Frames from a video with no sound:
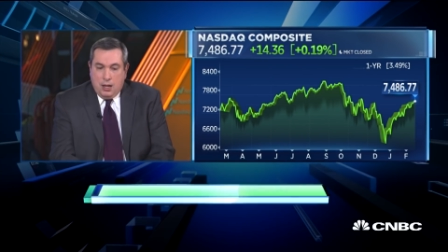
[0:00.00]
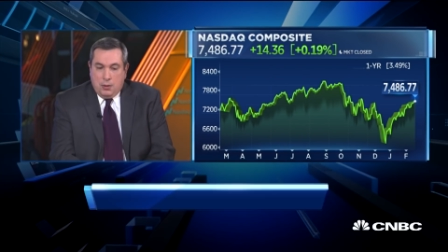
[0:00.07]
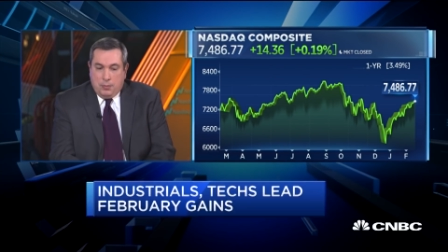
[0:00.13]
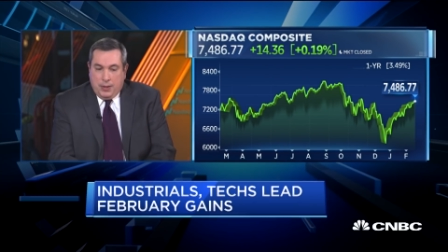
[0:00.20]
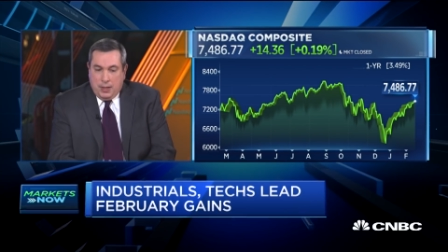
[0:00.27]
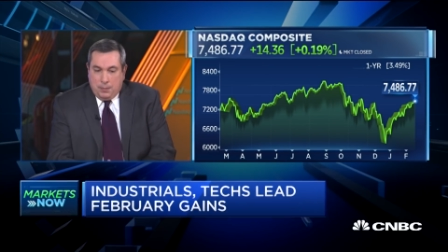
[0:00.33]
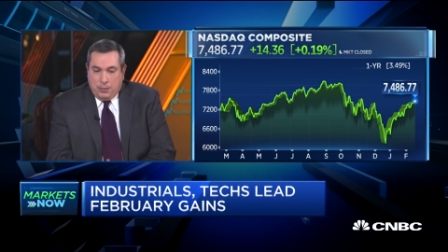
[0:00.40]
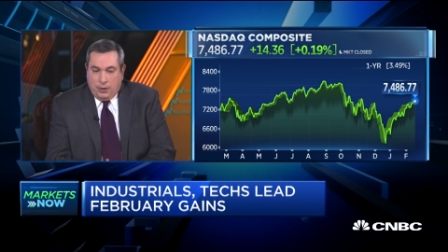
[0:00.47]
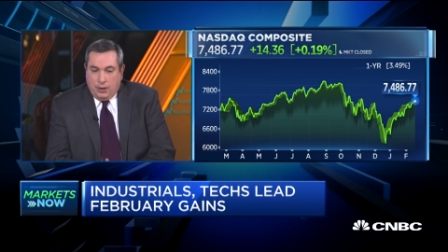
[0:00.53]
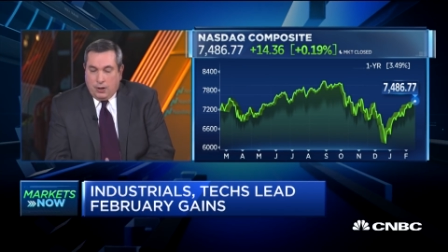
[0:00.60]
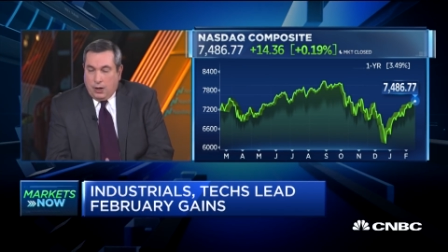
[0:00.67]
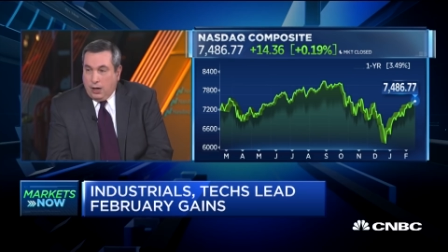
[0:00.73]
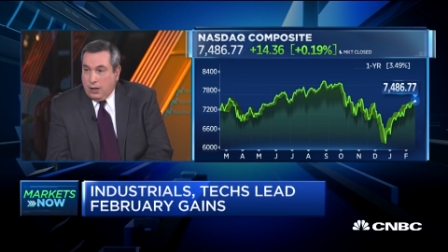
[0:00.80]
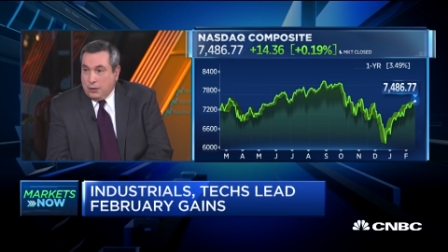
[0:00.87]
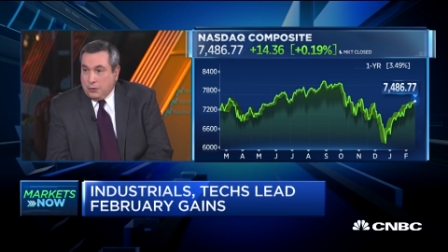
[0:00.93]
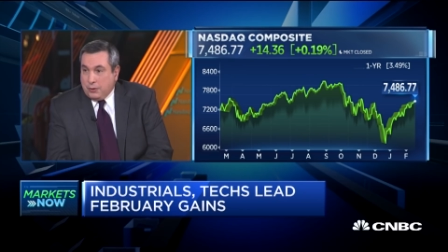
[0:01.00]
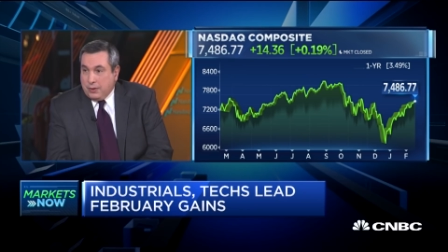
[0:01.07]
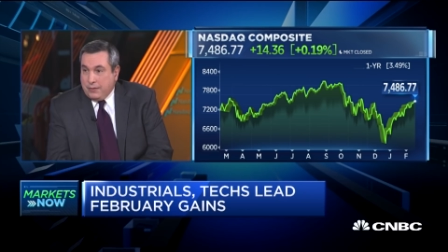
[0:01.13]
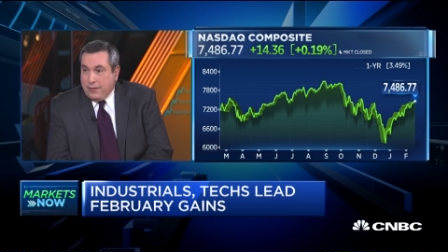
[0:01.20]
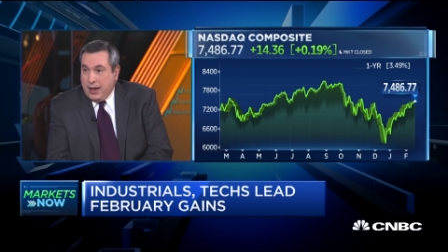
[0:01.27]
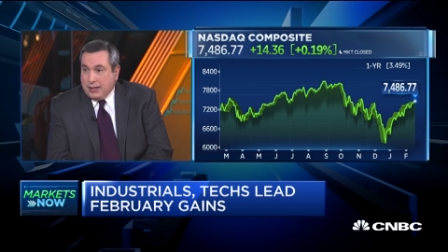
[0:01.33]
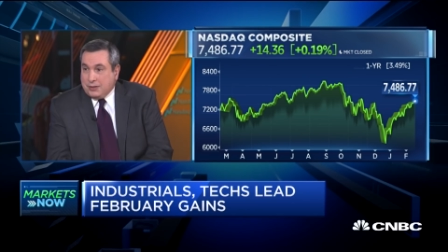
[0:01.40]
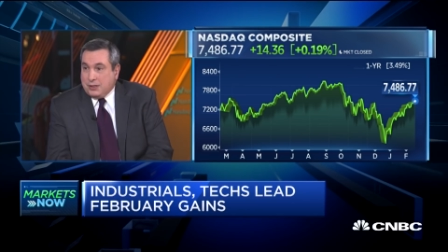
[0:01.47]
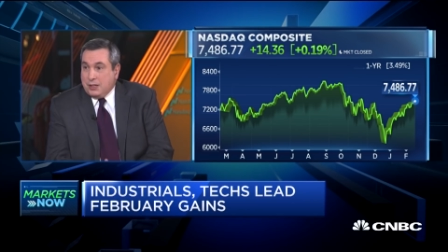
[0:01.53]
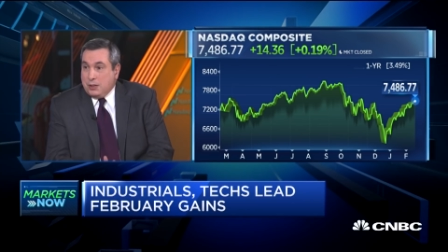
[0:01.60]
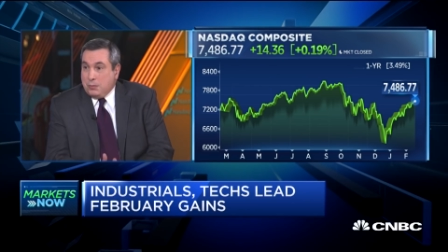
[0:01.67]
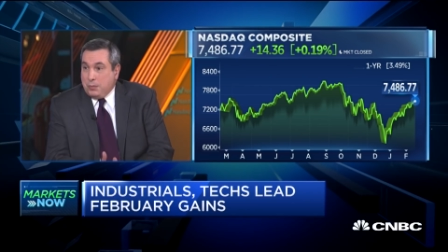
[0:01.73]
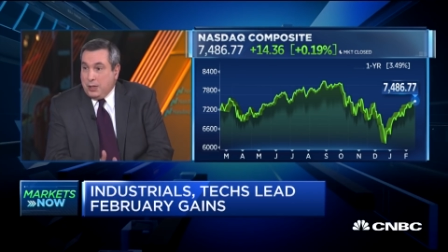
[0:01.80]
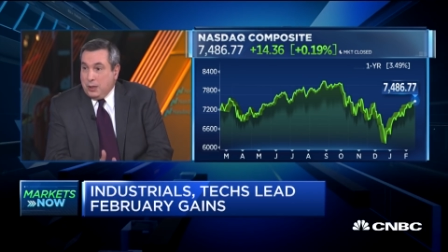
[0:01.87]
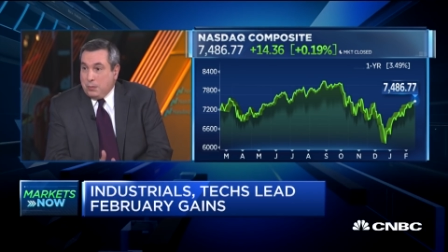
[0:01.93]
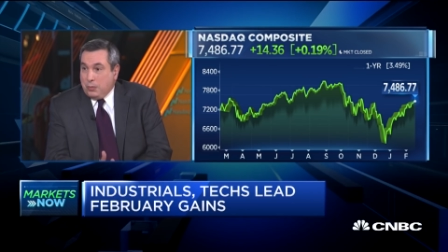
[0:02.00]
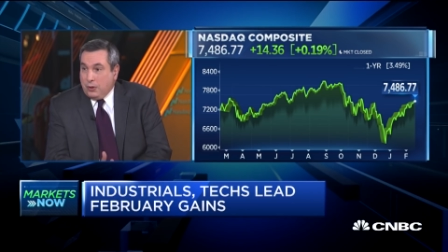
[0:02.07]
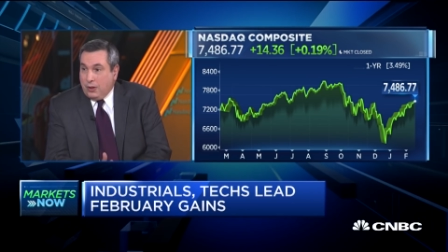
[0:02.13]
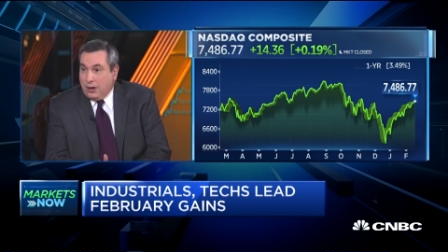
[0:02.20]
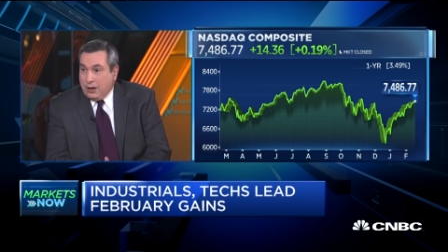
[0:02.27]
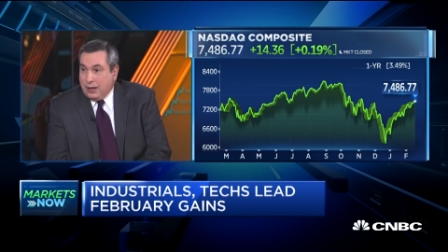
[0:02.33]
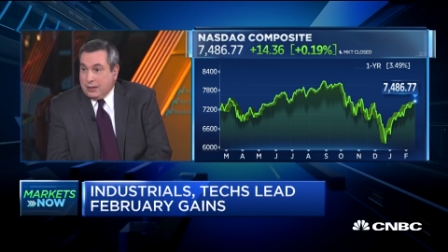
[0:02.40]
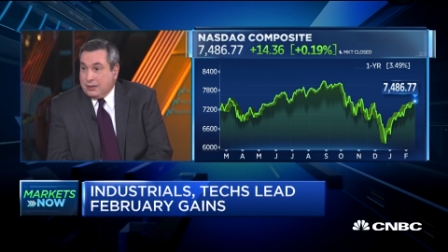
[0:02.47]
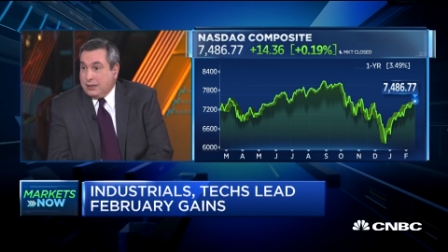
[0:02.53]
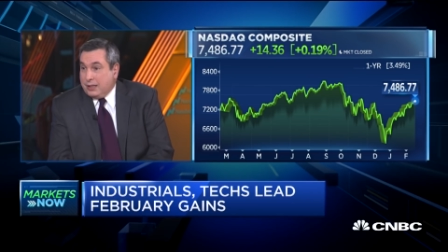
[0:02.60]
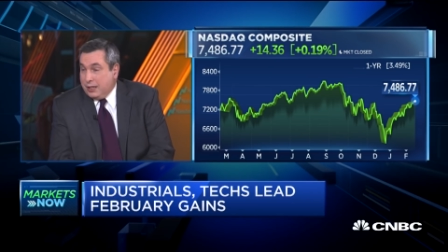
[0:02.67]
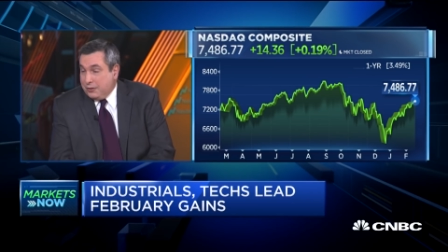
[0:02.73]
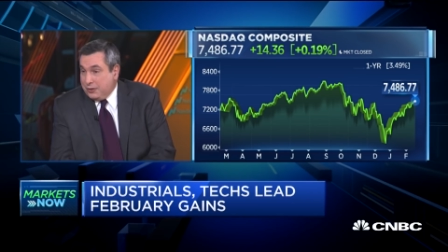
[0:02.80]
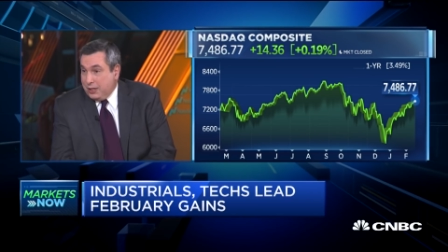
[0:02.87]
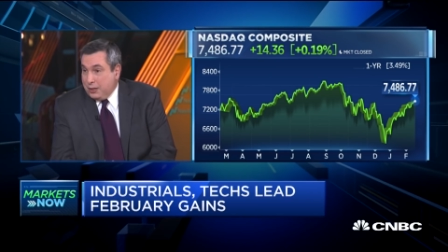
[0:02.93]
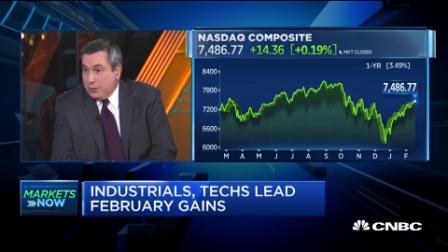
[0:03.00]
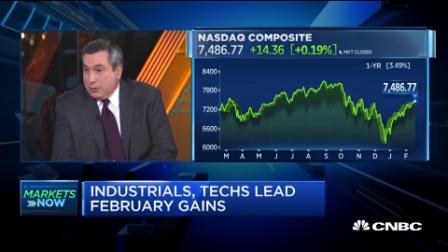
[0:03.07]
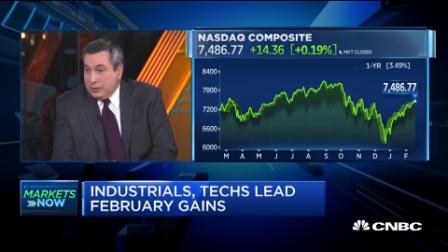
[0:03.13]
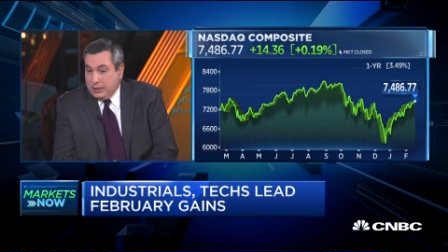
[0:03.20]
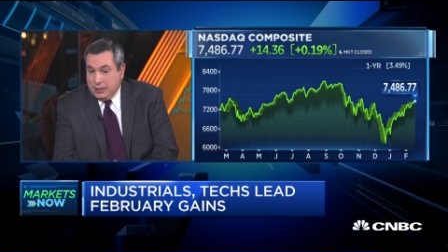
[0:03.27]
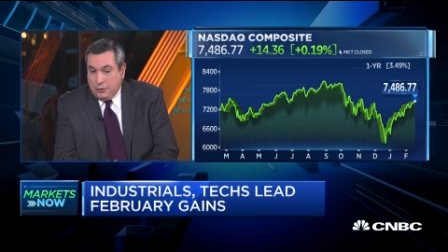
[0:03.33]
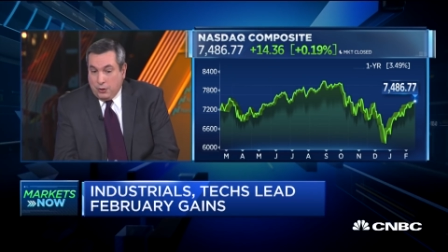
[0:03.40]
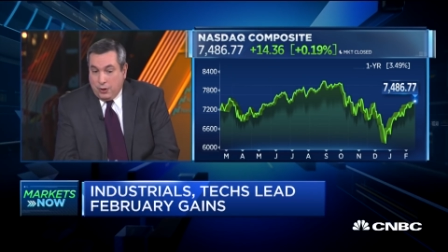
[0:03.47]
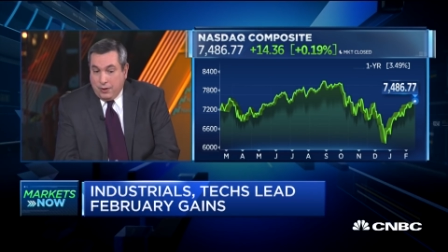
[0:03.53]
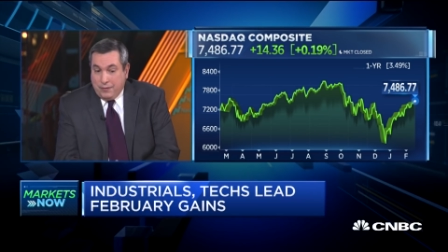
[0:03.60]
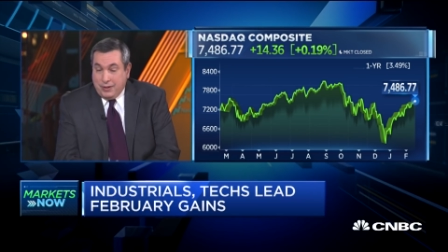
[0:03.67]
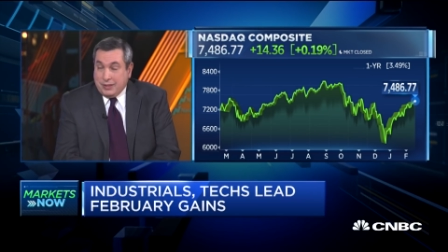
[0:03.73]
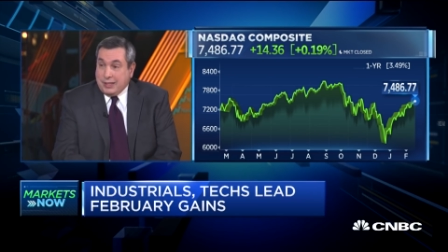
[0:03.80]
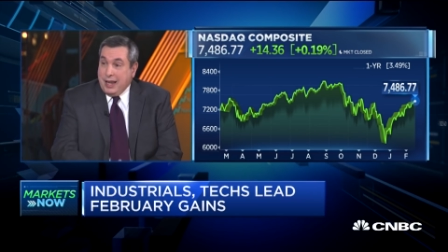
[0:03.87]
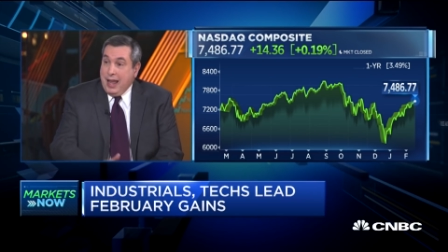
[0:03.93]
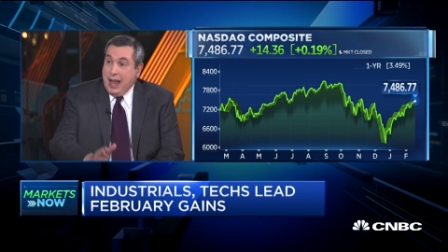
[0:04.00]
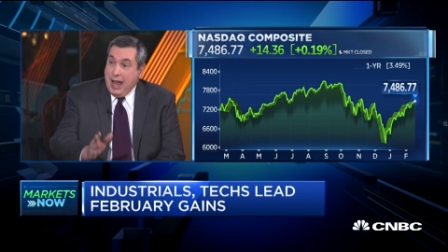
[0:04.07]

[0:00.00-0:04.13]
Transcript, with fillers: people are underinvested, people are continually nervous,